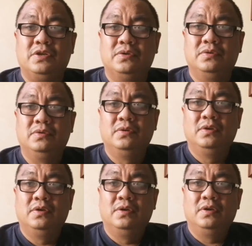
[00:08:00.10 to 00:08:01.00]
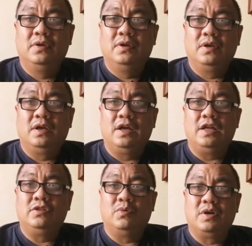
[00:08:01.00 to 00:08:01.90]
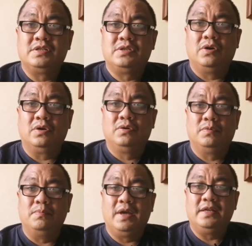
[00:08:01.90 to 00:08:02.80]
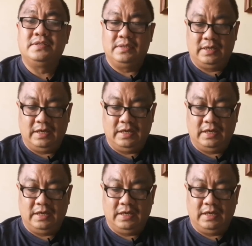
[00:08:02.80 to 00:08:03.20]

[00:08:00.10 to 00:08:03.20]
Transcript: you and towards your groupmates,